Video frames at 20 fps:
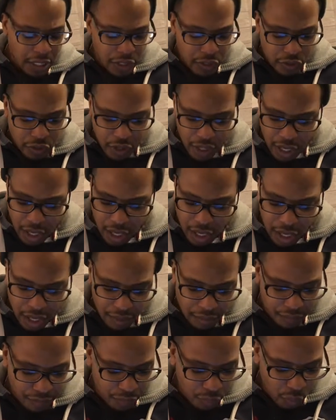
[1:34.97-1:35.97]
So,
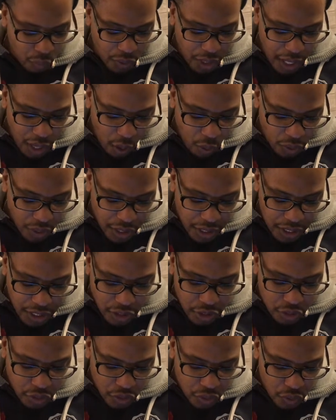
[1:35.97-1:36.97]
when I ordered
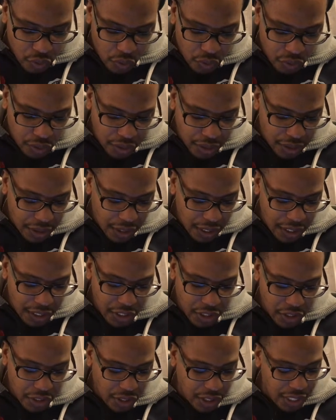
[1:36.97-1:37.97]
these shoes,
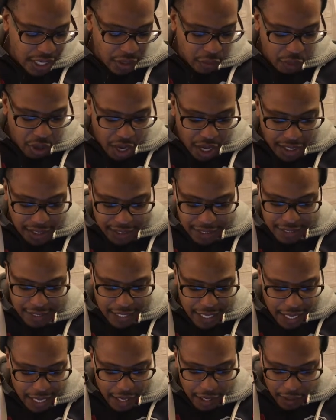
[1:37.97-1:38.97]
initially they were on
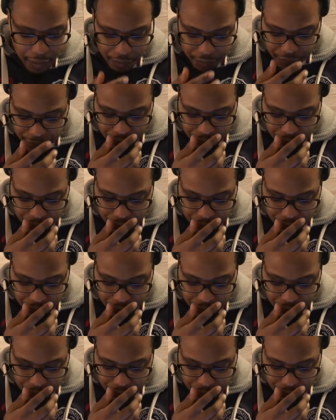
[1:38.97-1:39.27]
sale.